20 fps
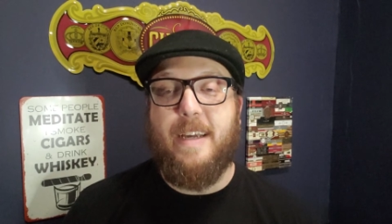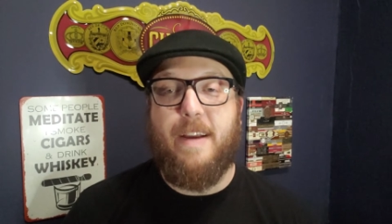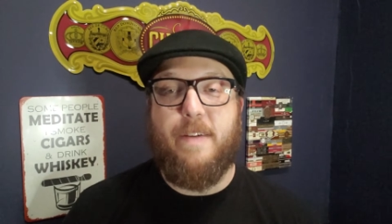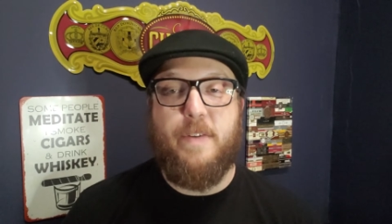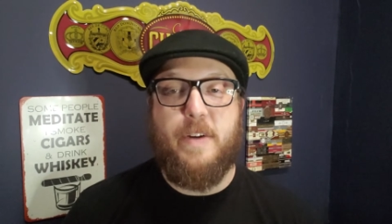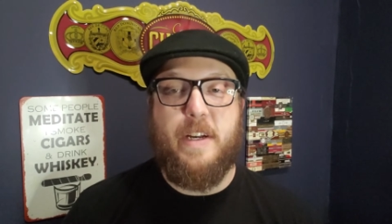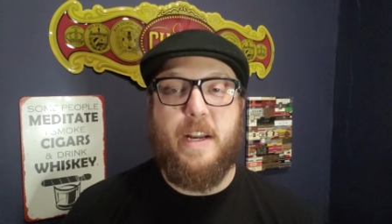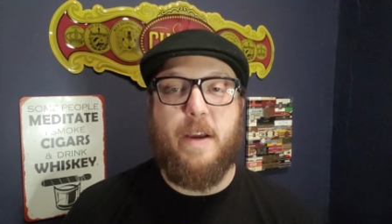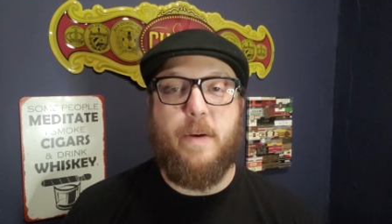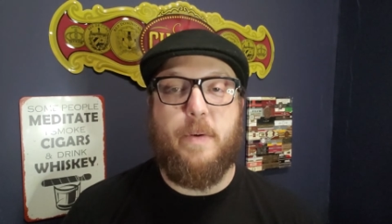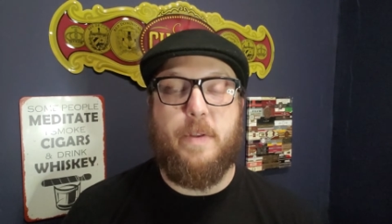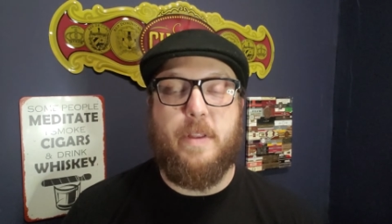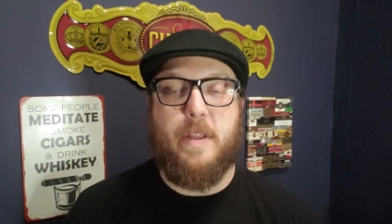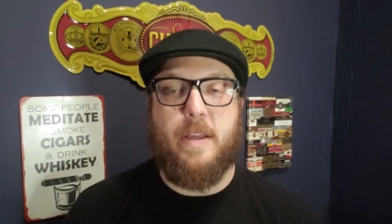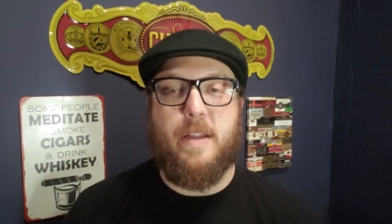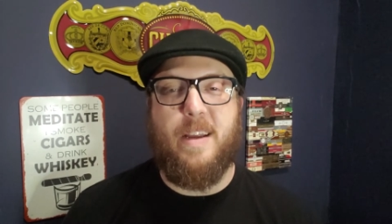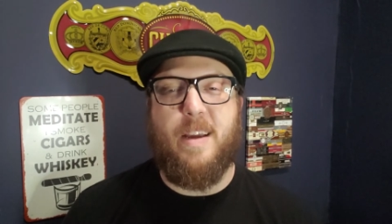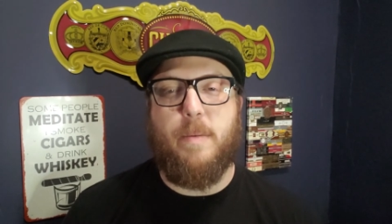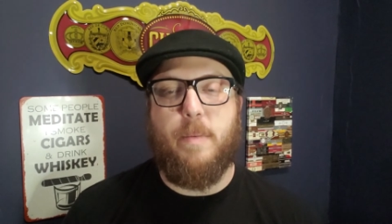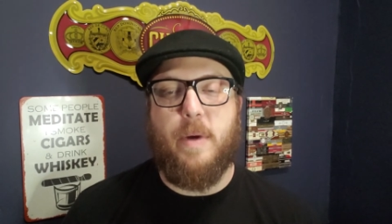every now and
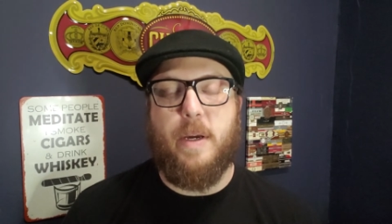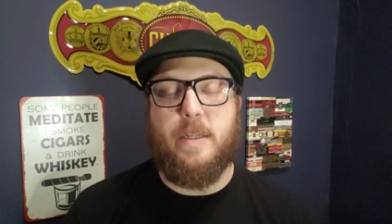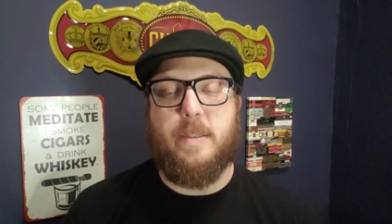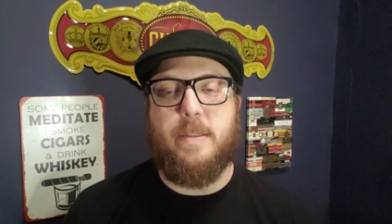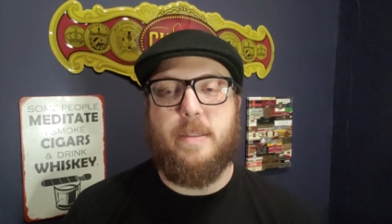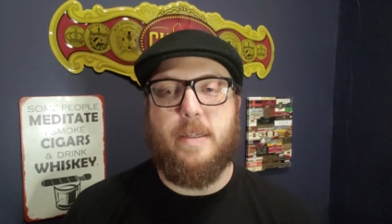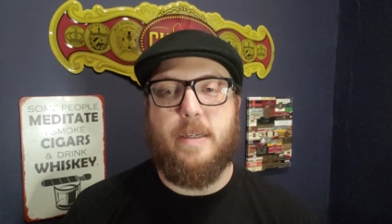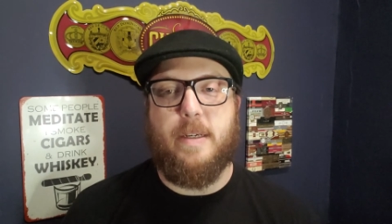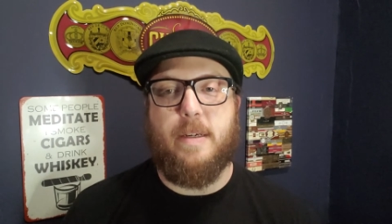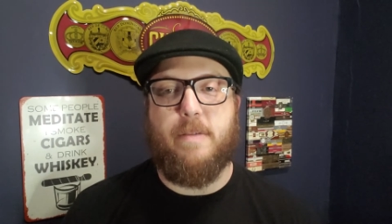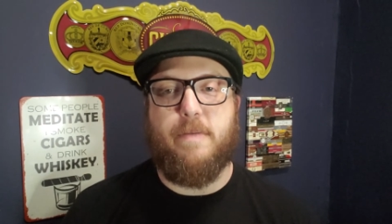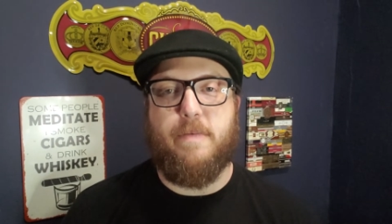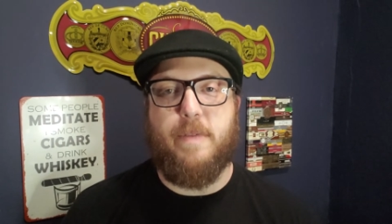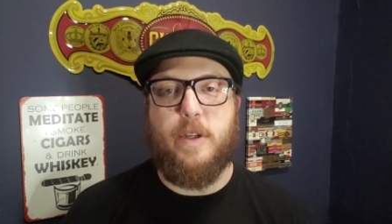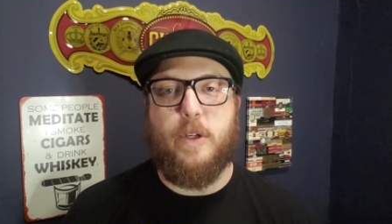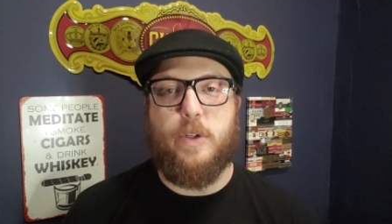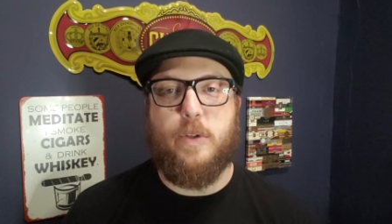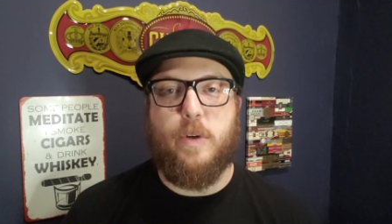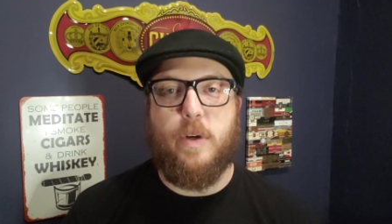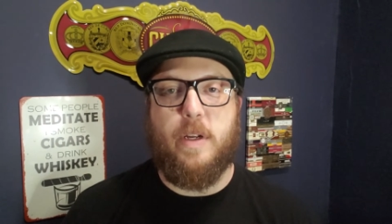then I might
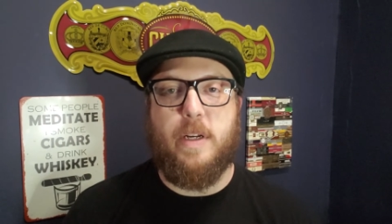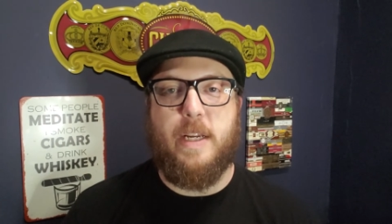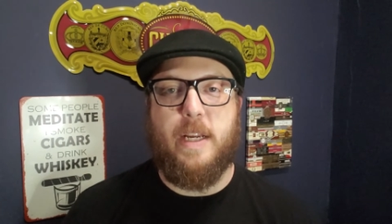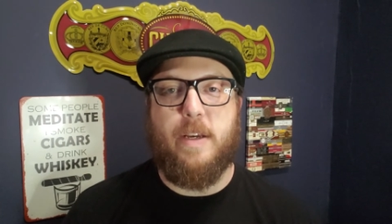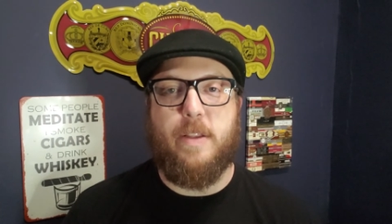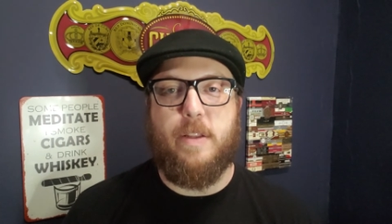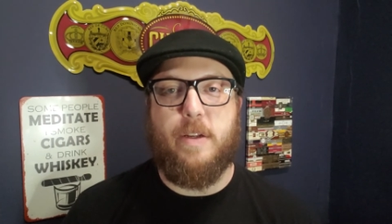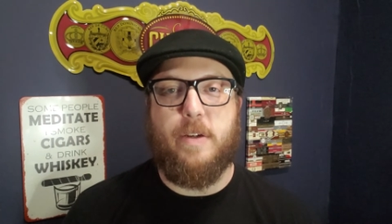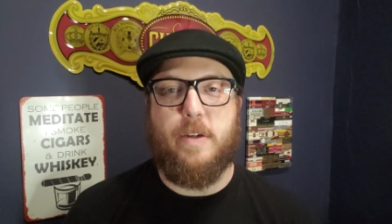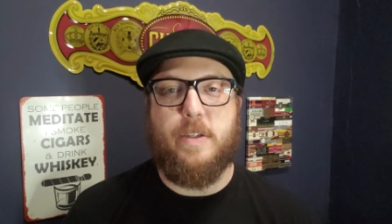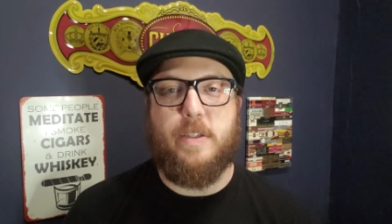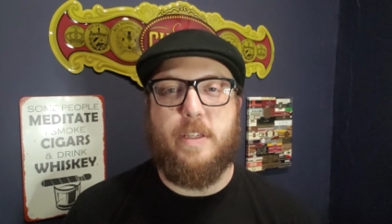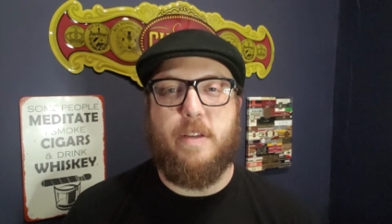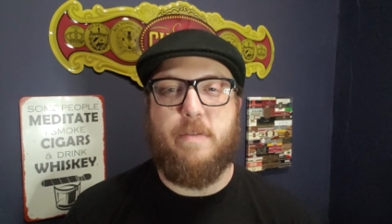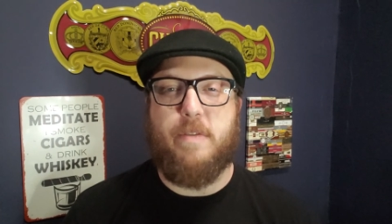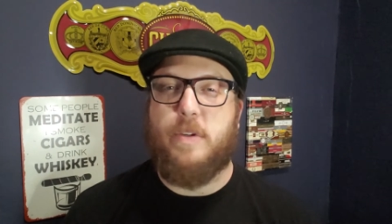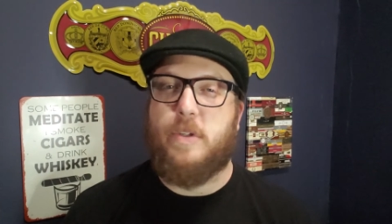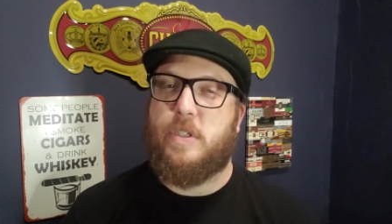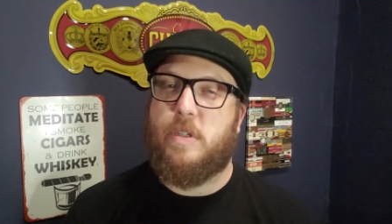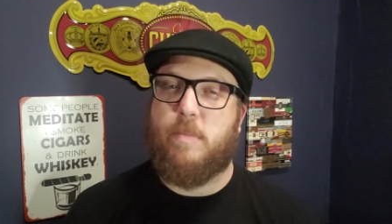venture on down there to see if
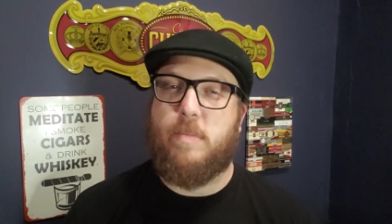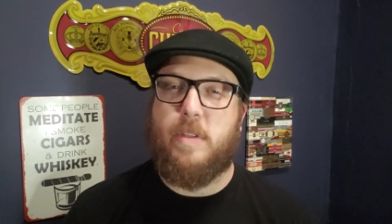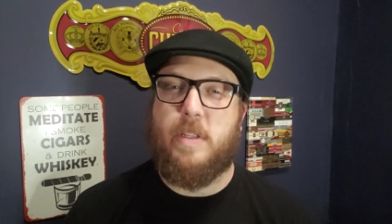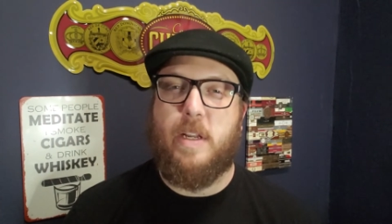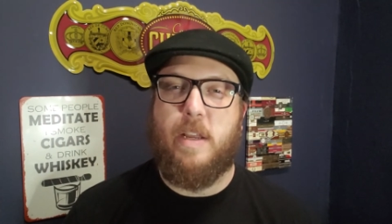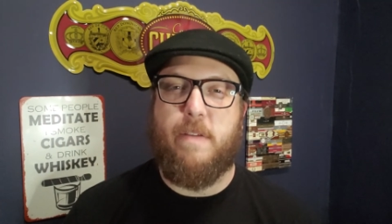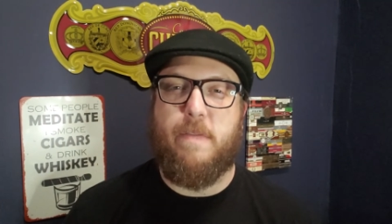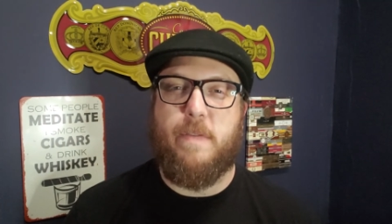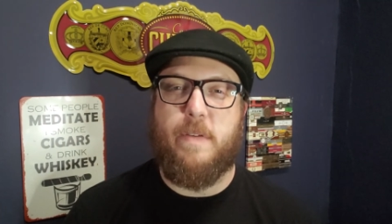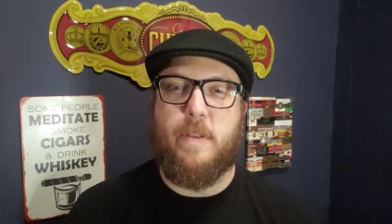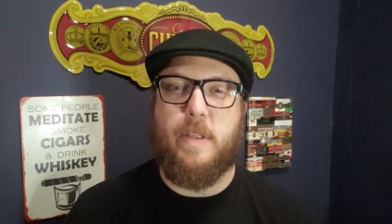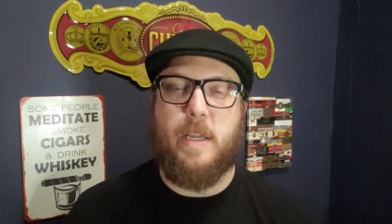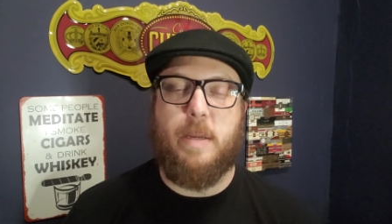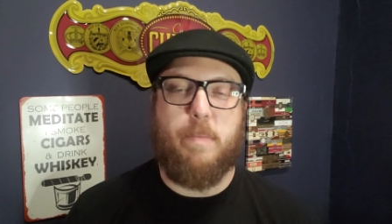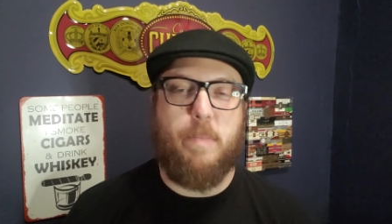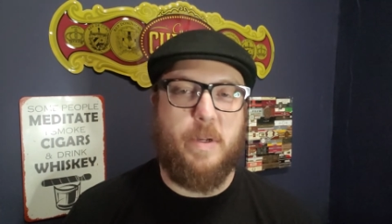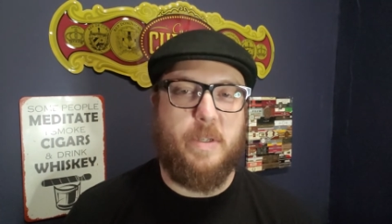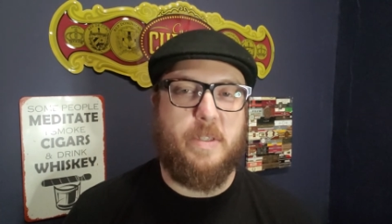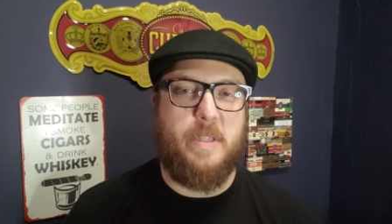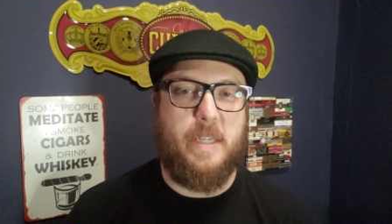there's something I feel like
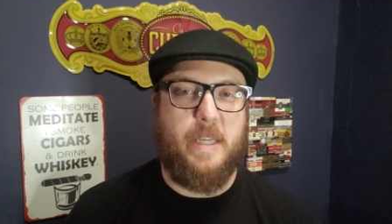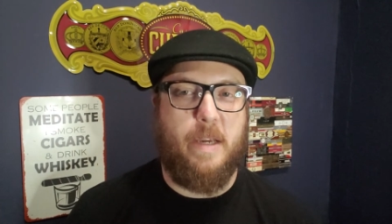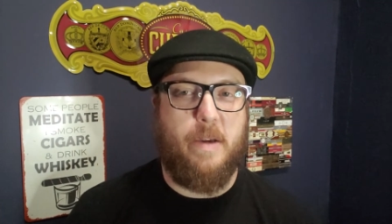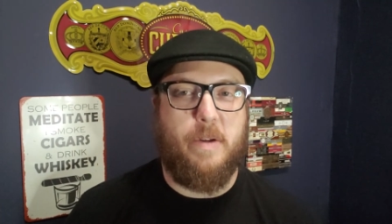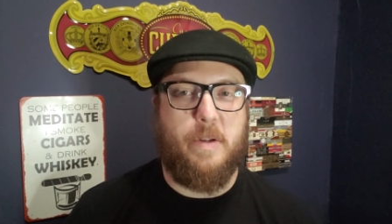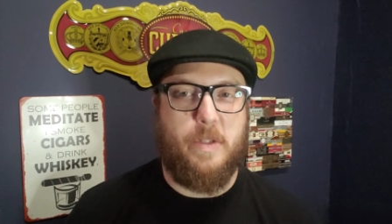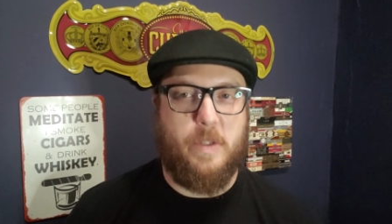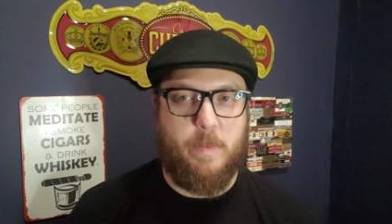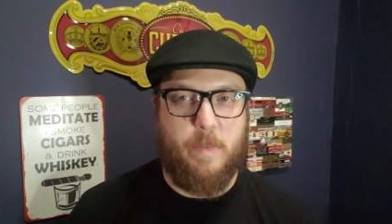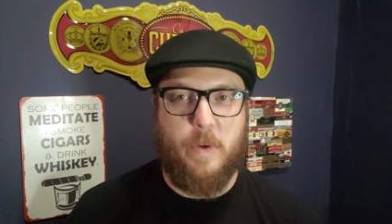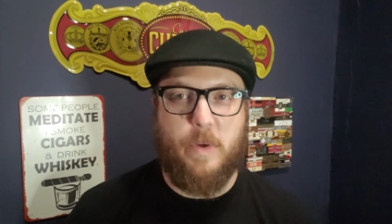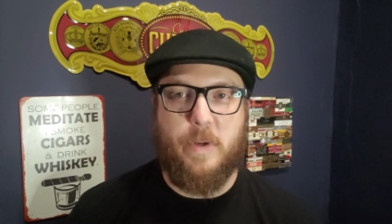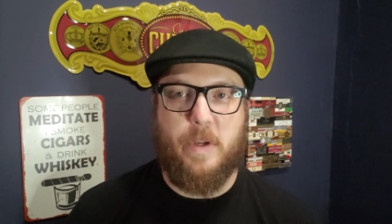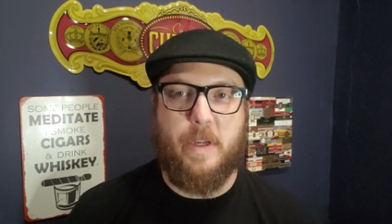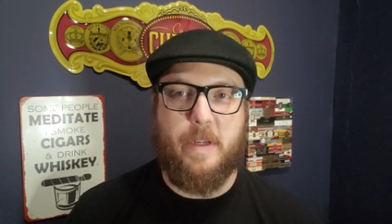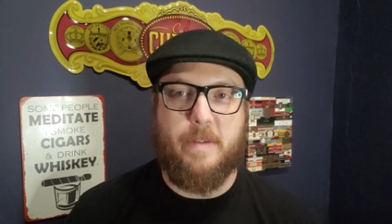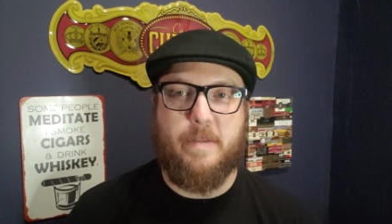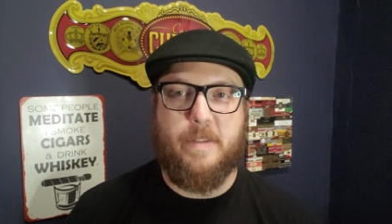busting out and smoking.